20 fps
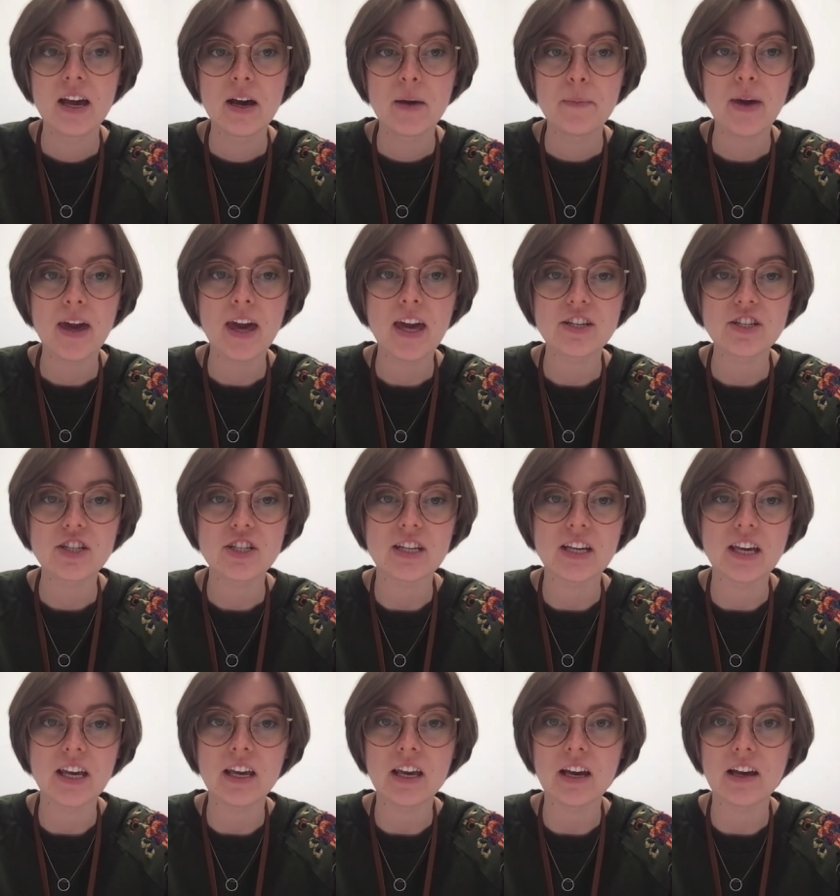
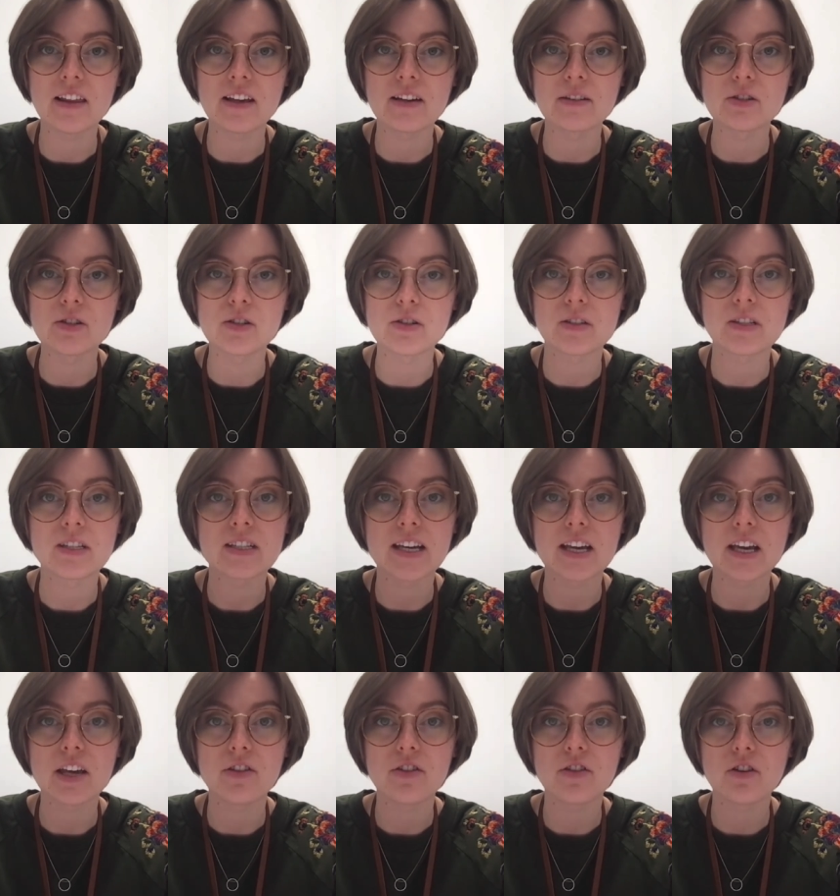PhD allows you to
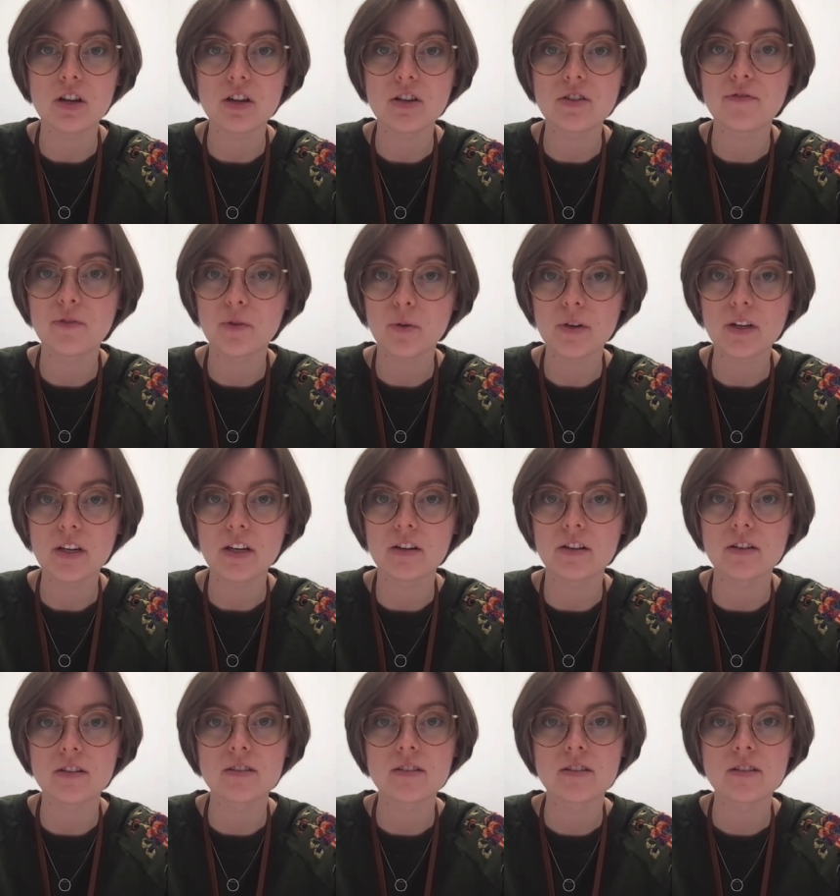take three to four
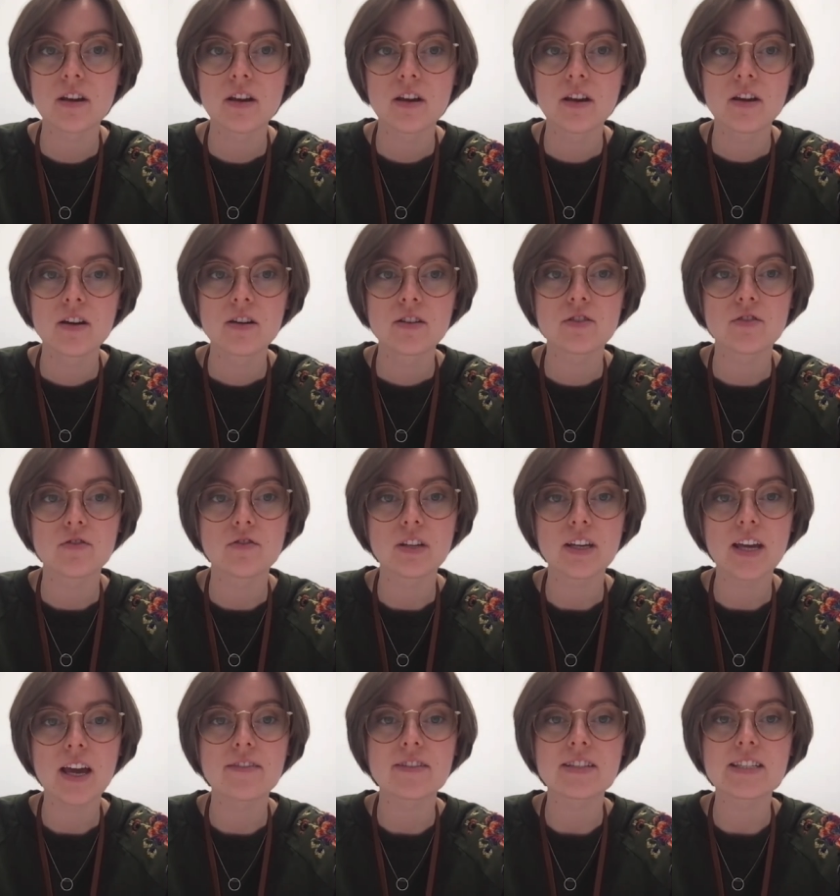years to really
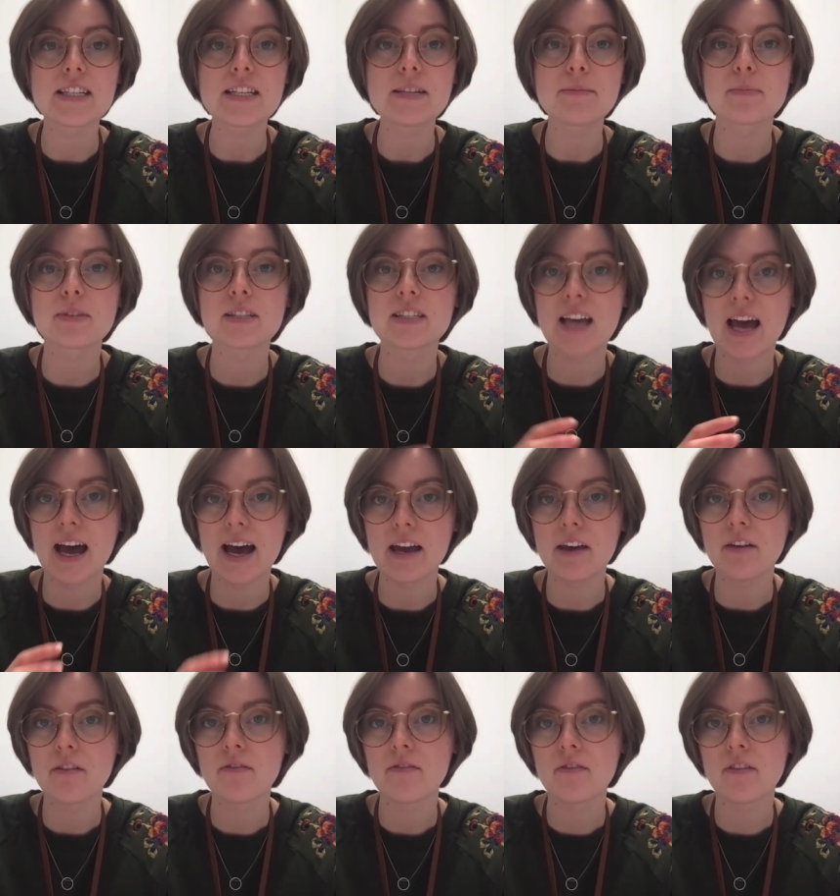have a deep
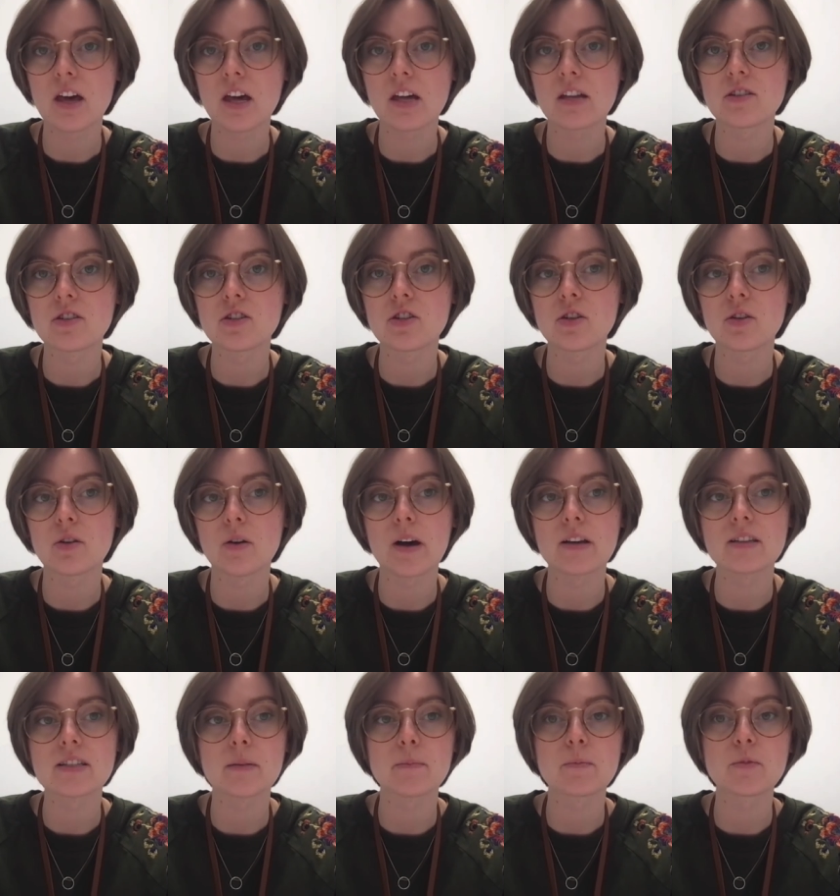dive into a
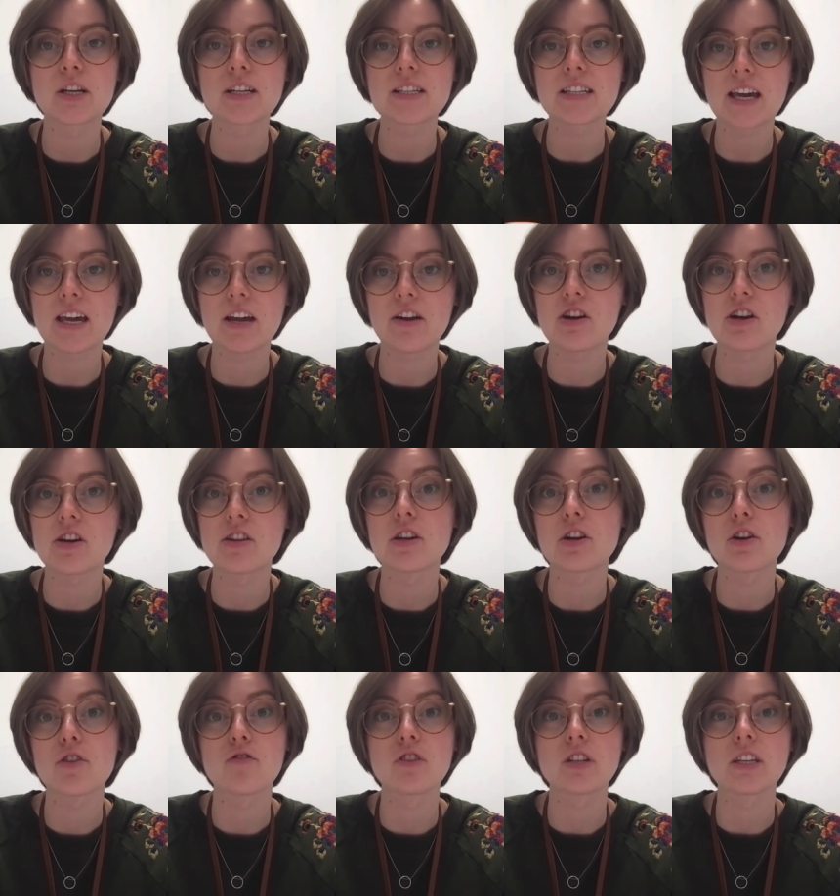subject area that
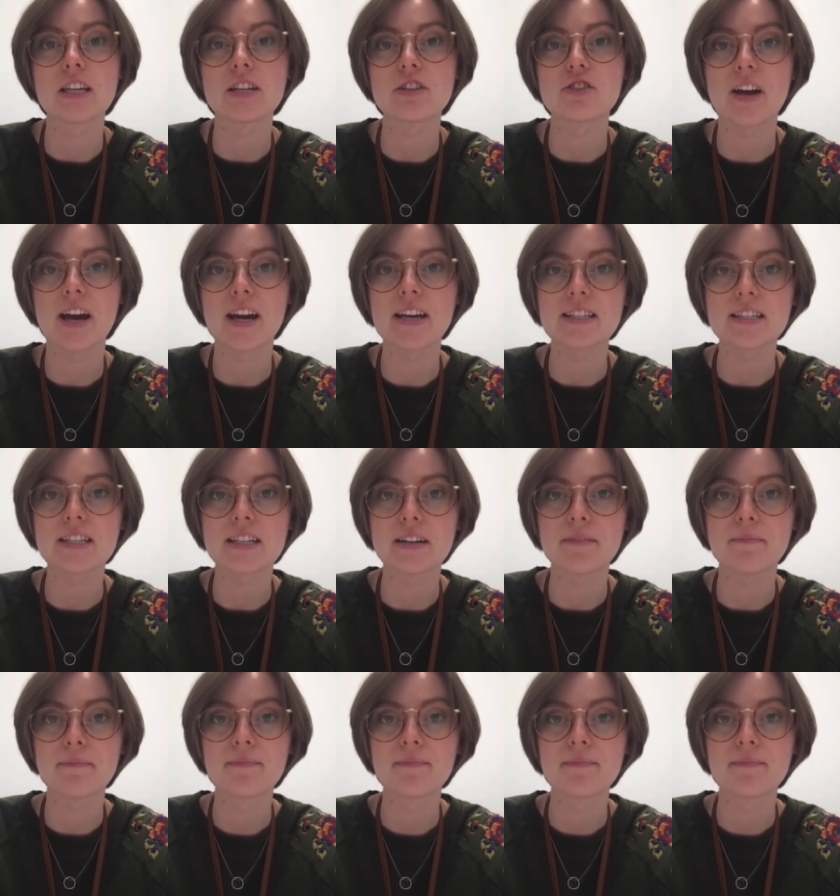you're really interested in.